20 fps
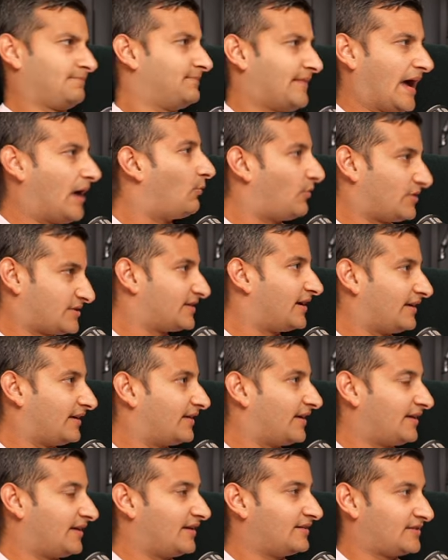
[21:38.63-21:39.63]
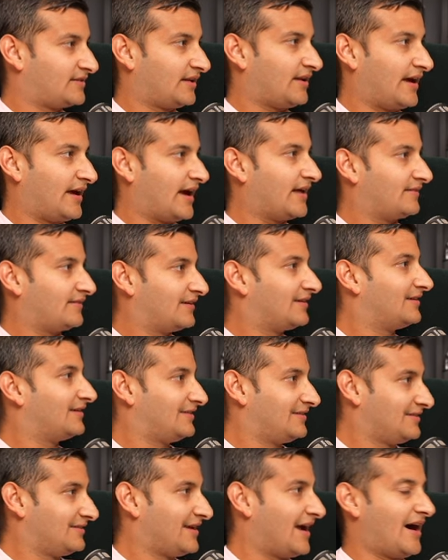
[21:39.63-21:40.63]
that yeah. was it. And then until had a contingency I had,
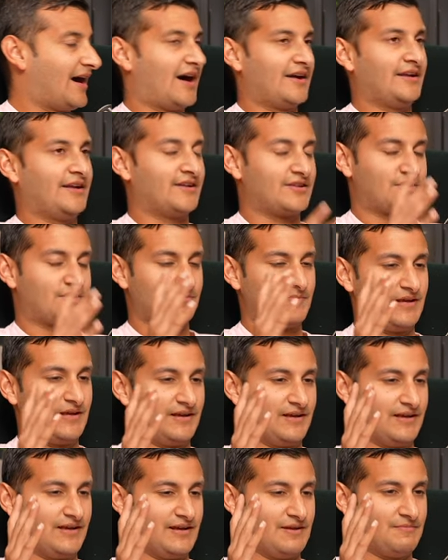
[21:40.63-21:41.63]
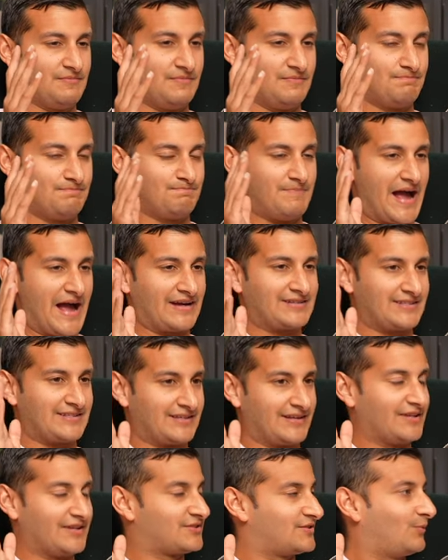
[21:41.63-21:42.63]
plan. Yeah, I needed yeah. to be backed
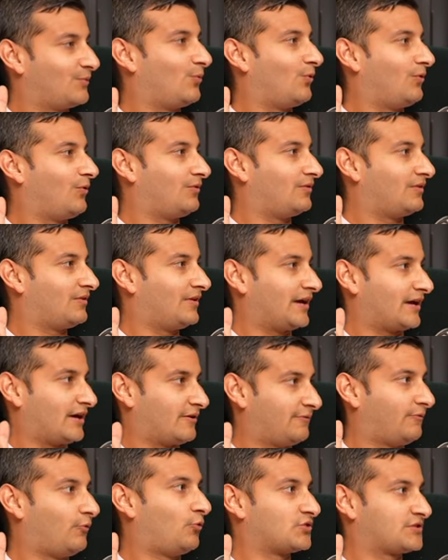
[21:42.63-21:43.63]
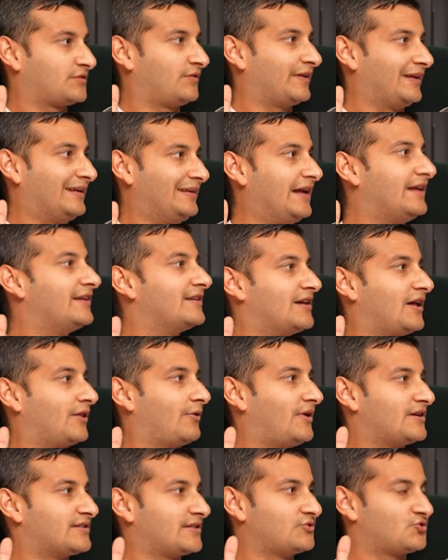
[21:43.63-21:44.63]
against the wall. Like mm-hmm. I forcefully needed,
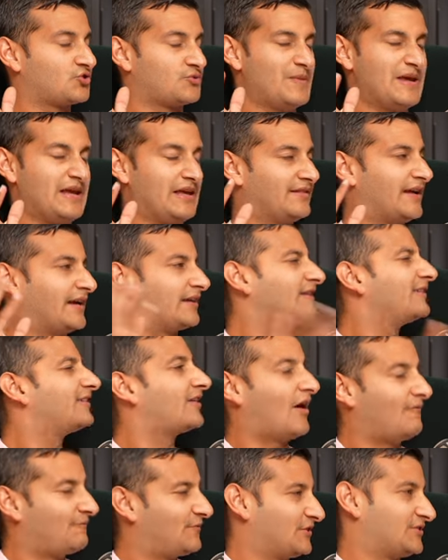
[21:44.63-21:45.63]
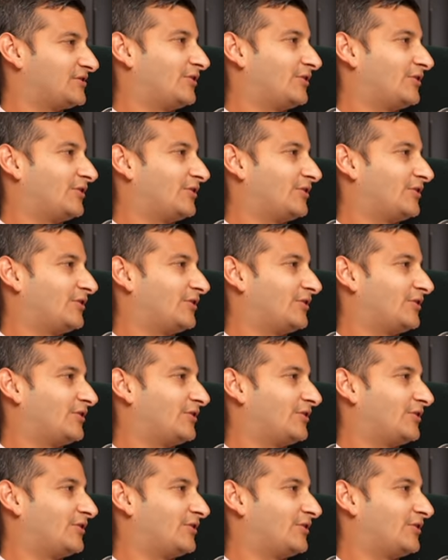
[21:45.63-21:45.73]
otherwise I'll just be in that comfort